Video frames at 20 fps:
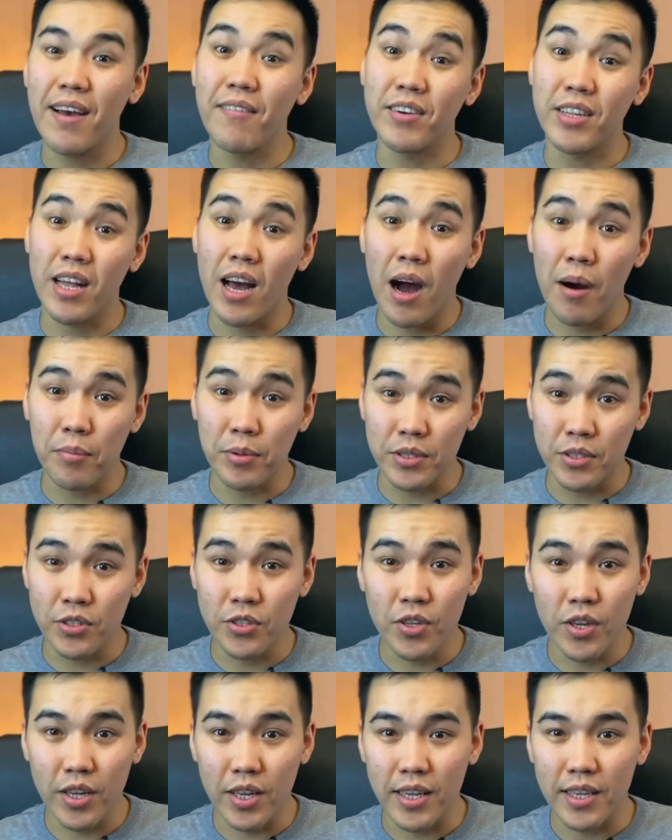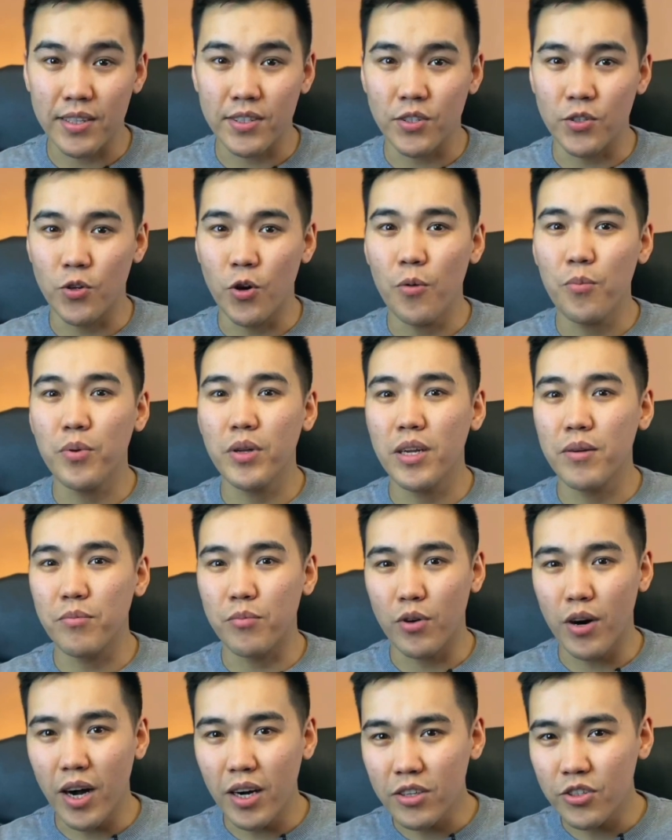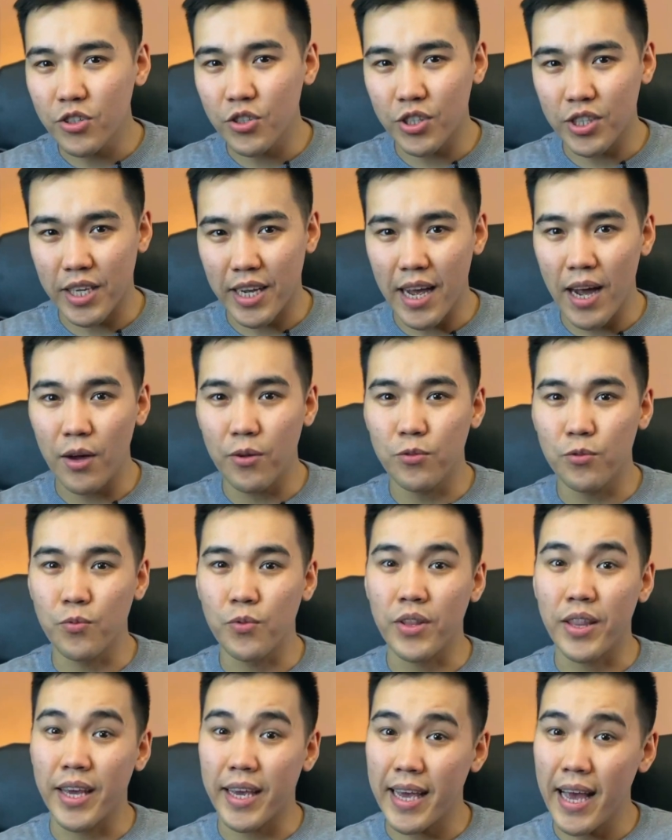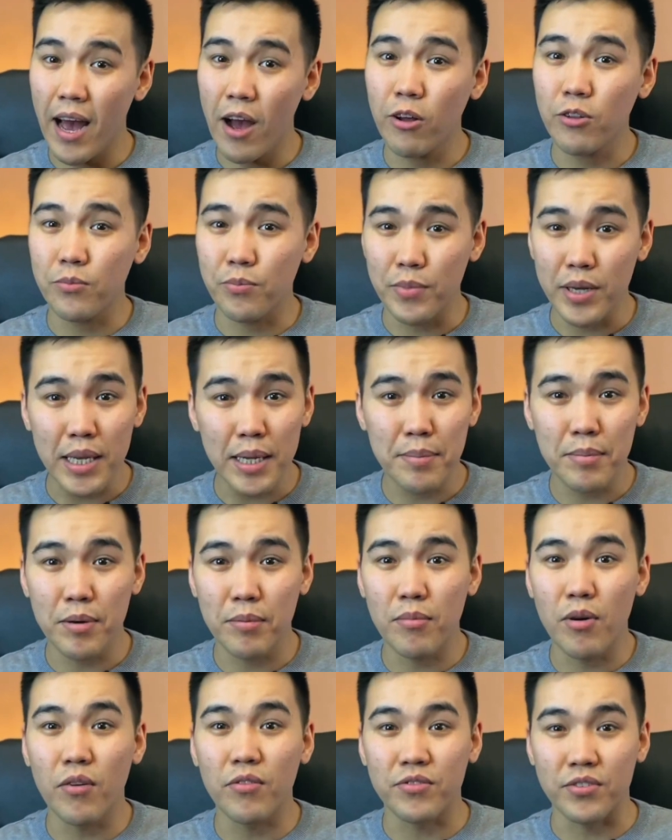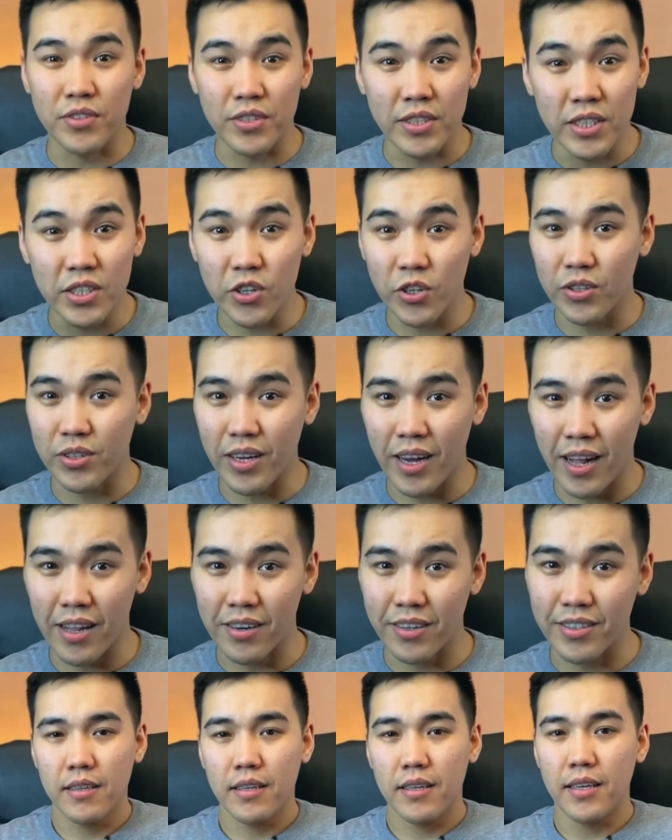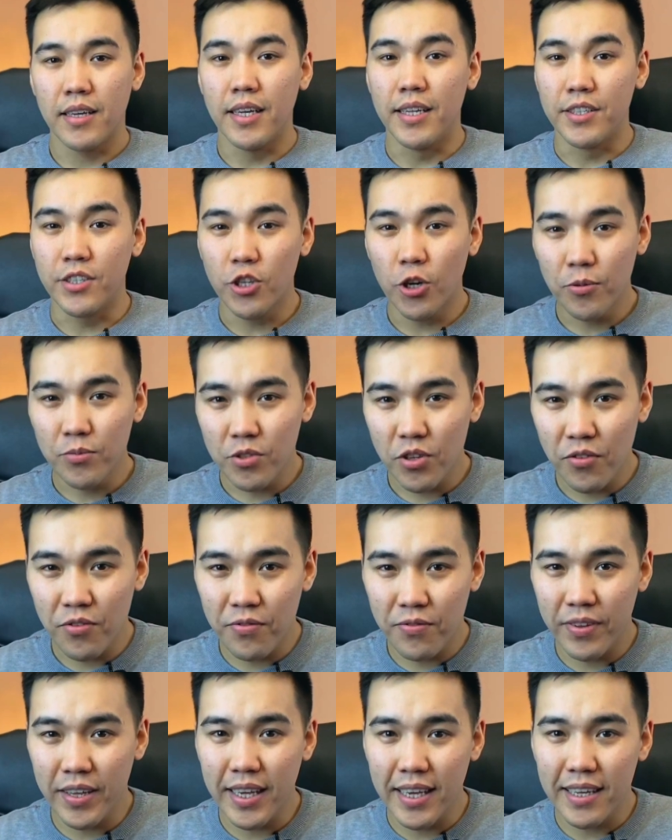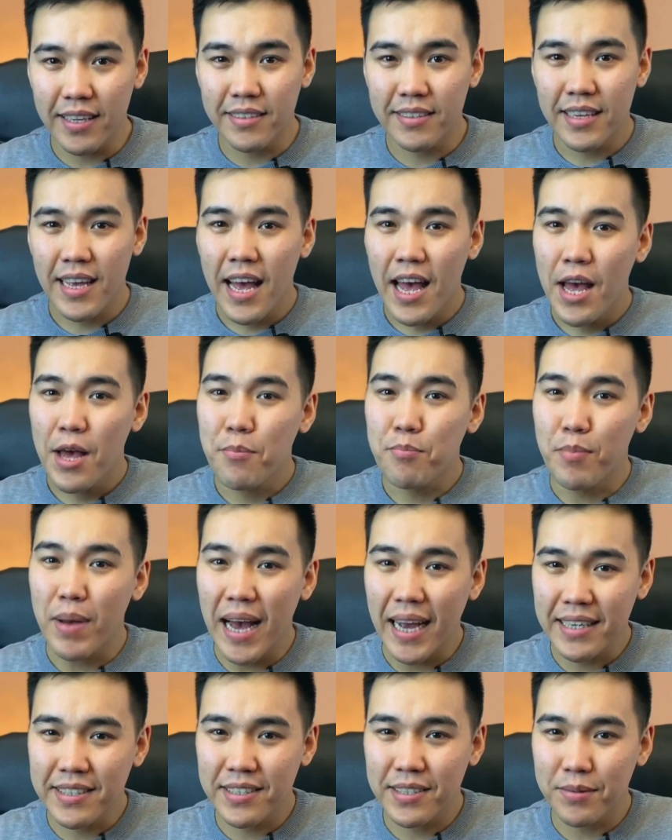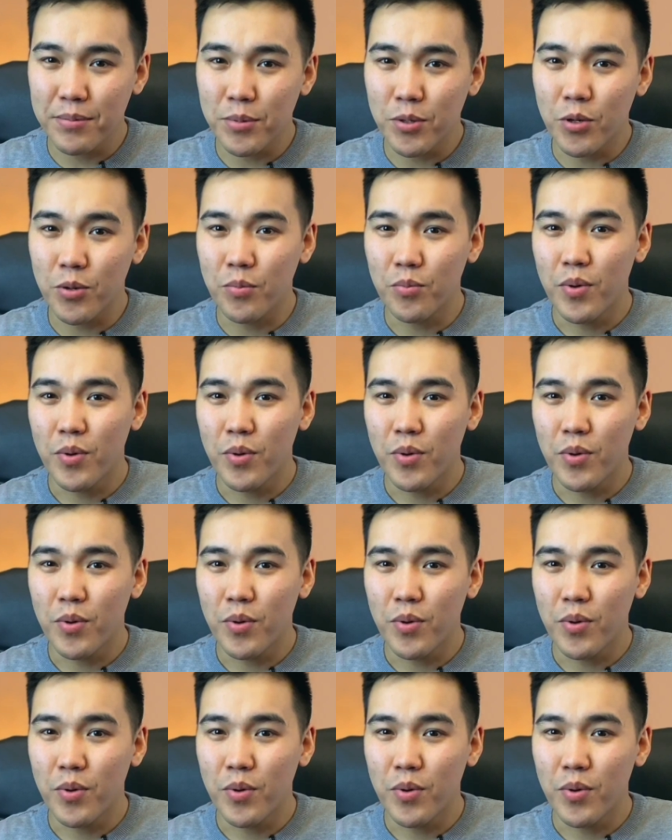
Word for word: an opportunity to open a brokerage account with account minimum of $0. In terms of fees, maximum